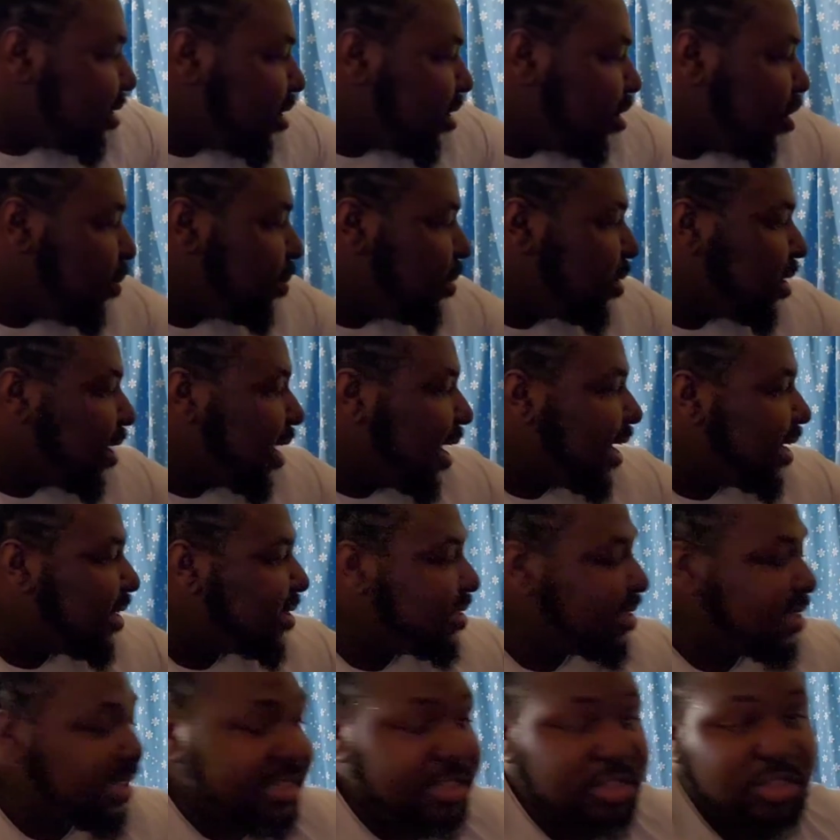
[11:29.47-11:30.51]
Hope you
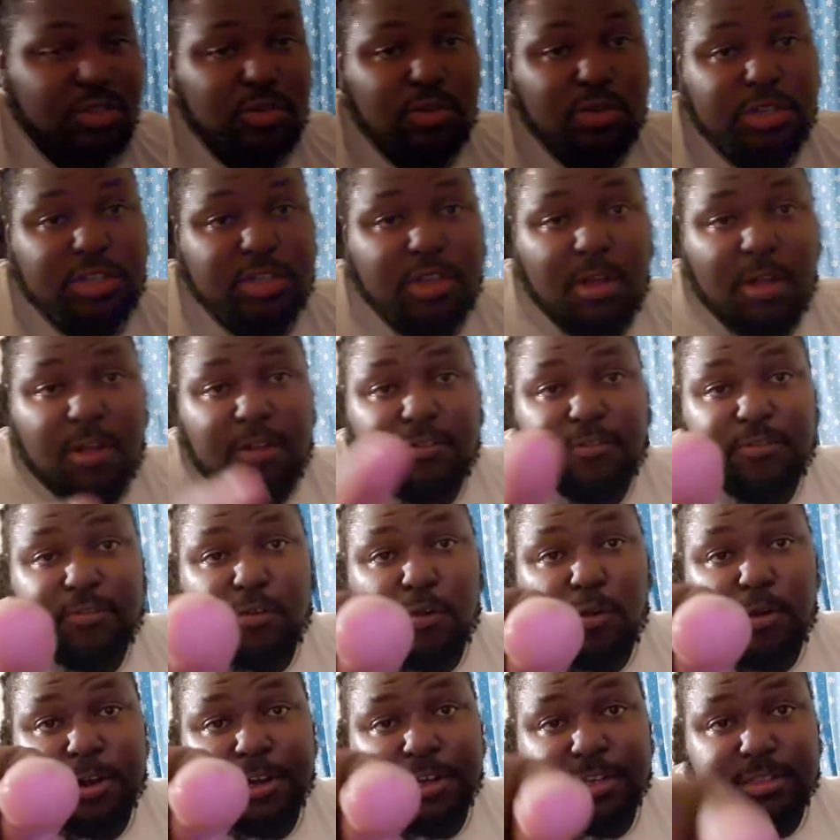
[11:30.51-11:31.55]
guys enjoy your
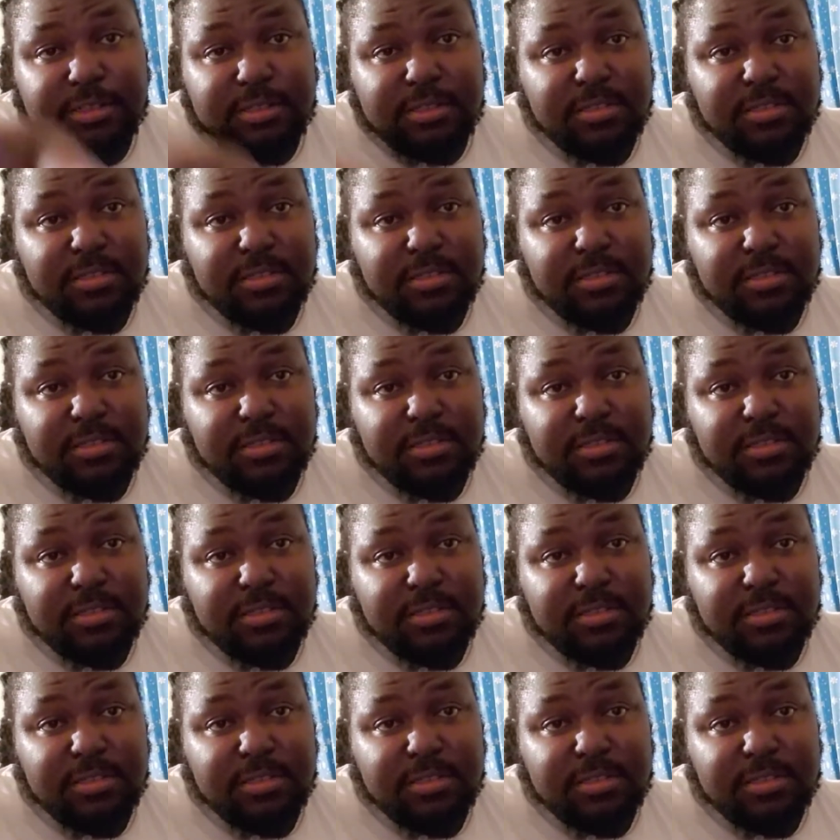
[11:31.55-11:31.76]
fort.